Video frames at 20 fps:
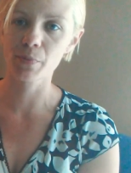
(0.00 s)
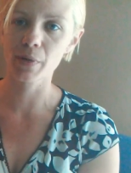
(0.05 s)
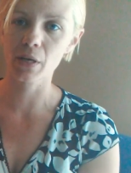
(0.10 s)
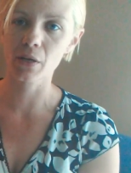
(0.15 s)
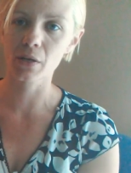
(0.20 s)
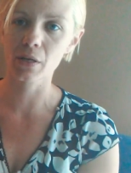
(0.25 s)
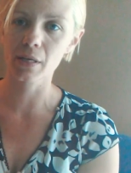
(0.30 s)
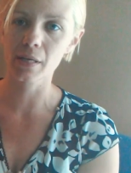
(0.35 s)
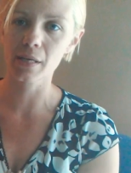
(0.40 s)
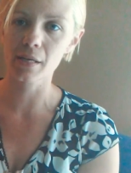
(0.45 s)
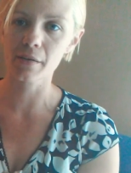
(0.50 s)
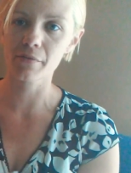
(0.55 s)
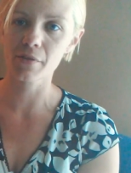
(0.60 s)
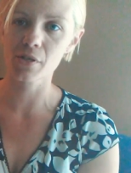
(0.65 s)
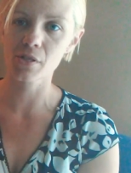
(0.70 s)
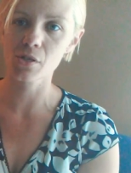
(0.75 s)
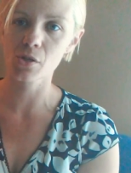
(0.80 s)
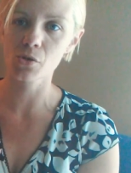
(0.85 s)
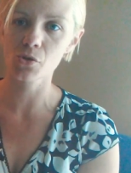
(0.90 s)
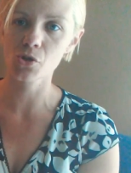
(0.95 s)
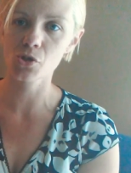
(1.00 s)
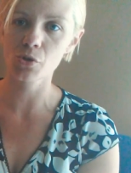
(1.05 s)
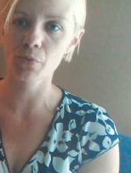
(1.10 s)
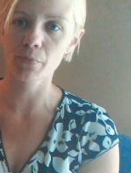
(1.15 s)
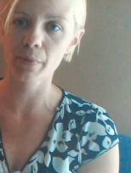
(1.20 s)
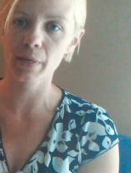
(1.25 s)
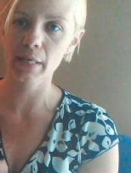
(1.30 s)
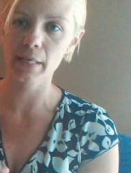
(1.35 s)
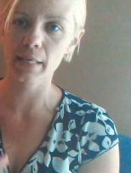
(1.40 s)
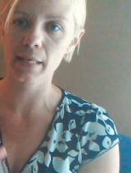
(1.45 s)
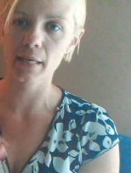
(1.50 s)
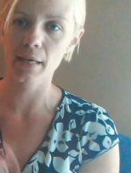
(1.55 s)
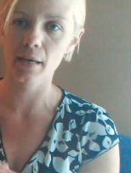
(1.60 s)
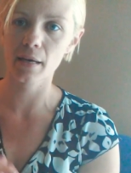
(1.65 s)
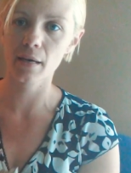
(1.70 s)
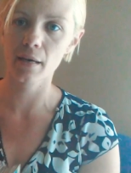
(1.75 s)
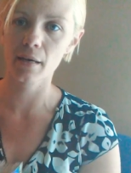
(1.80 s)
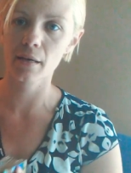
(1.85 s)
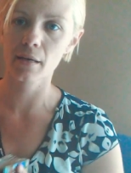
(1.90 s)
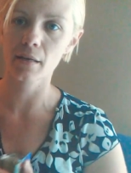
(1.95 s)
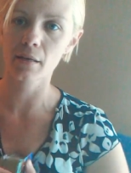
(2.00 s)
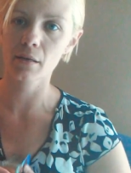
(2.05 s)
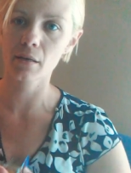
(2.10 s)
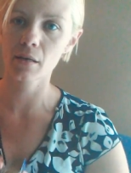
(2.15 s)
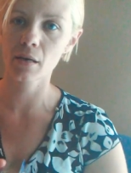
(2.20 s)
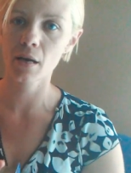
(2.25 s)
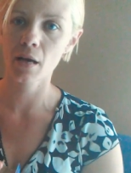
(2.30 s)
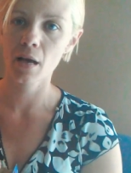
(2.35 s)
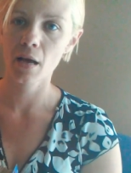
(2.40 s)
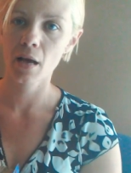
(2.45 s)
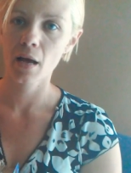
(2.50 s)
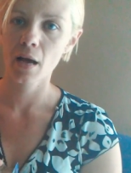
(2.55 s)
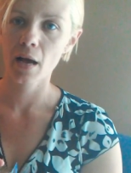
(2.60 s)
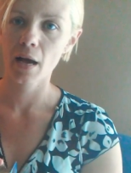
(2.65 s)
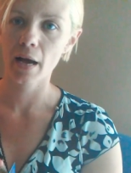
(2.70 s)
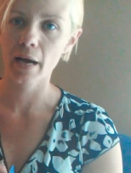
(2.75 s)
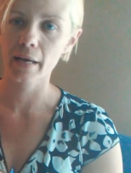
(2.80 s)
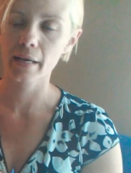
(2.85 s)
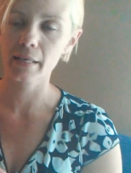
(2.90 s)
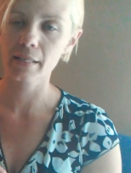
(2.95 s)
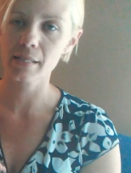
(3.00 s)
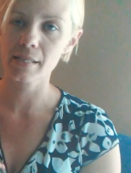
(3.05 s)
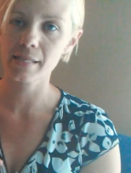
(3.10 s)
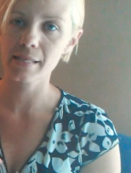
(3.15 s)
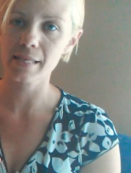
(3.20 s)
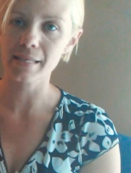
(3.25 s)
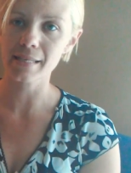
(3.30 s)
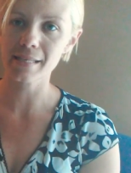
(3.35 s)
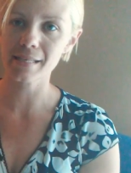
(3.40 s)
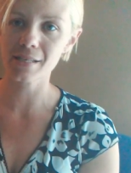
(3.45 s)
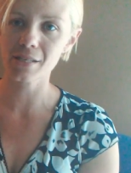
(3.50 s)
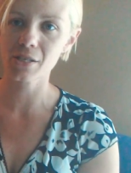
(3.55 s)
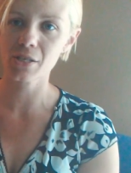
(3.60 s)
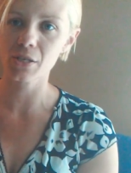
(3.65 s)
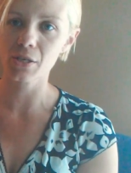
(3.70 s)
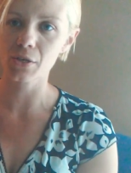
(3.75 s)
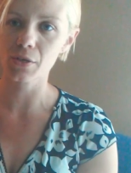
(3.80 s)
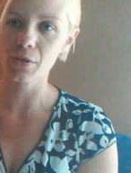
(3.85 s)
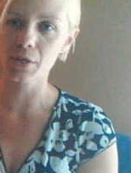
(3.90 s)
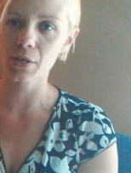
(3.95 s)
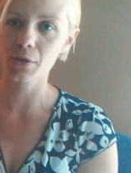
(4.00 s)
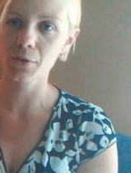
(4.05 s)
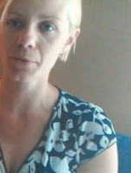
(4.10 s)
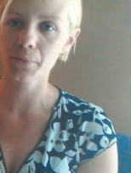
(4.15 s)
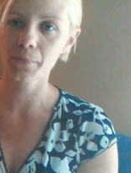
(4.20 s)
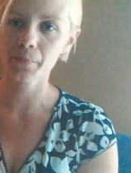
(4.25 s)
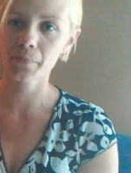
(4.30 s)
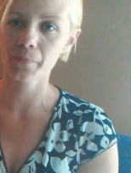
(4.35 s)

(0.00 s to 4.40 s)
me on any of the social media and I can send it to you.